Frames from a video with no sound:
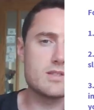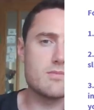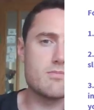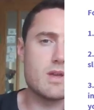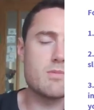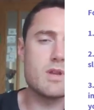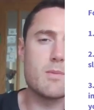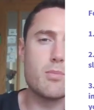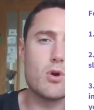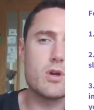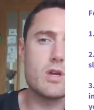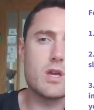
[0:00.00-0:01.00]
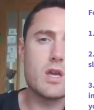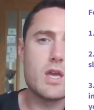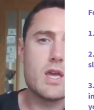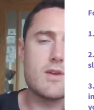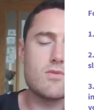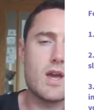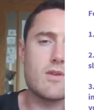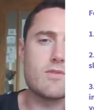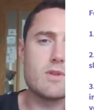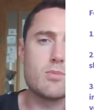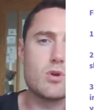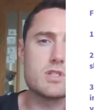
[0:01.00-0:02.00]
maybe in a book, if you have any
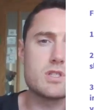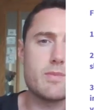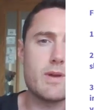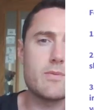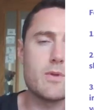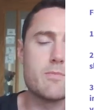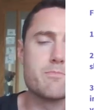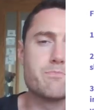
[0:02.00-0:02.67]
books about them.